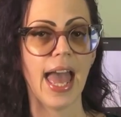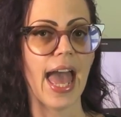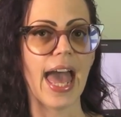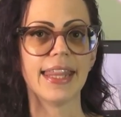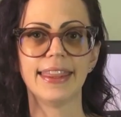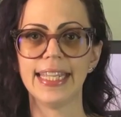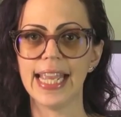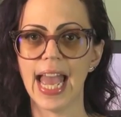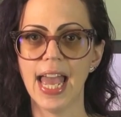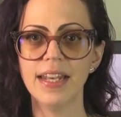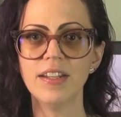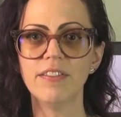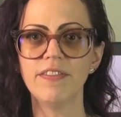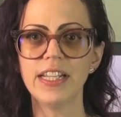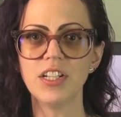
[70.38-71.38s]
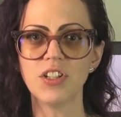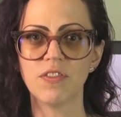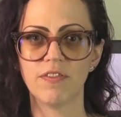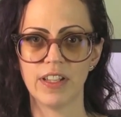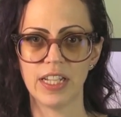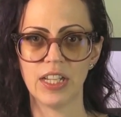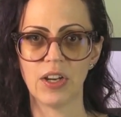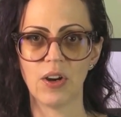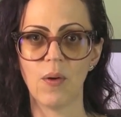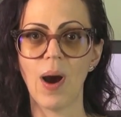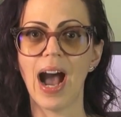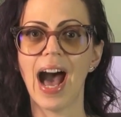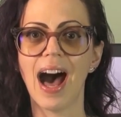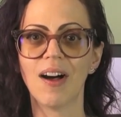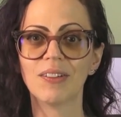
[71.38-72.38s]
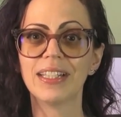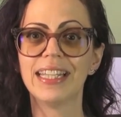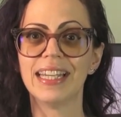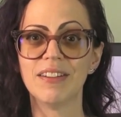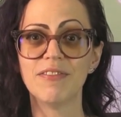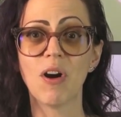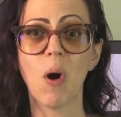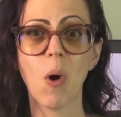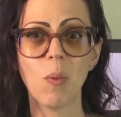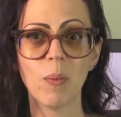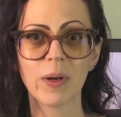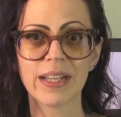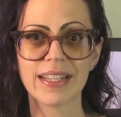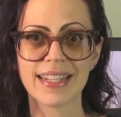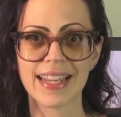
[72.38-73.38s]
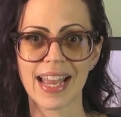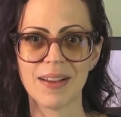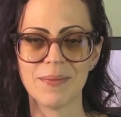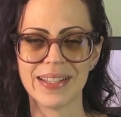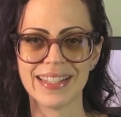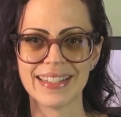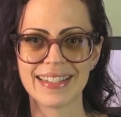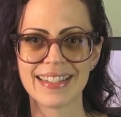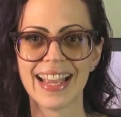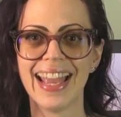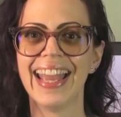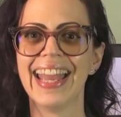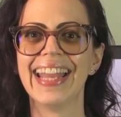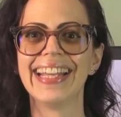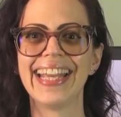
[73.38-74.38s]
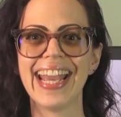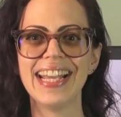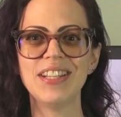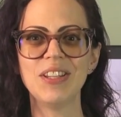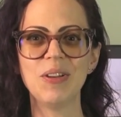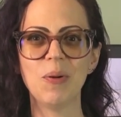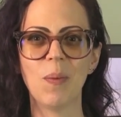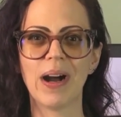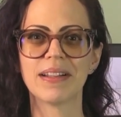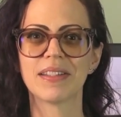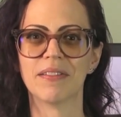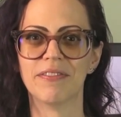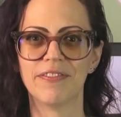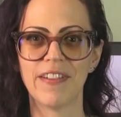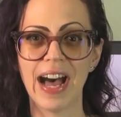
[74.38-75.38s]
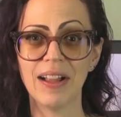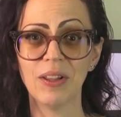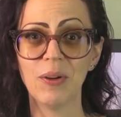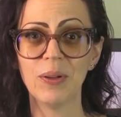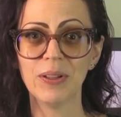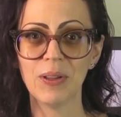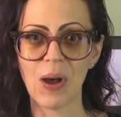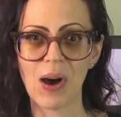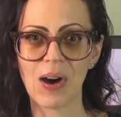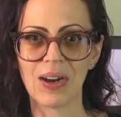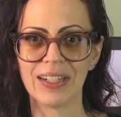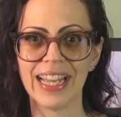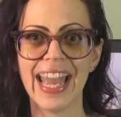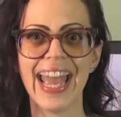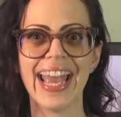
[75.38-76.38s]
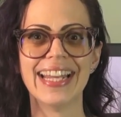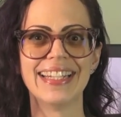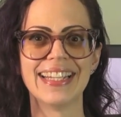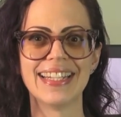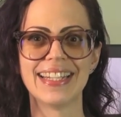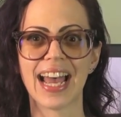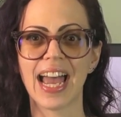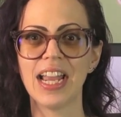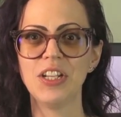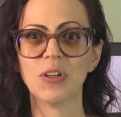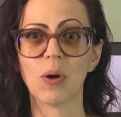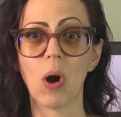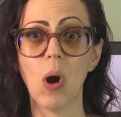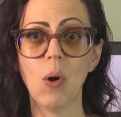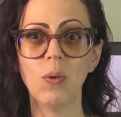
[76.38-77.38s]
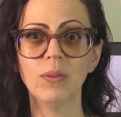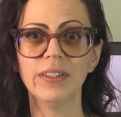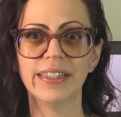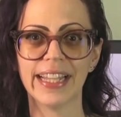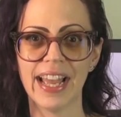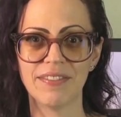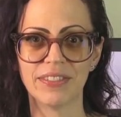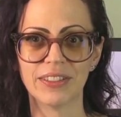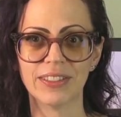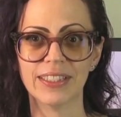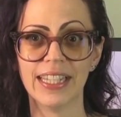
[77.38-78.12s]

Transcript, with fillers: At the end of each video, I'll give homework assignments in case you want to follow along and design your own level,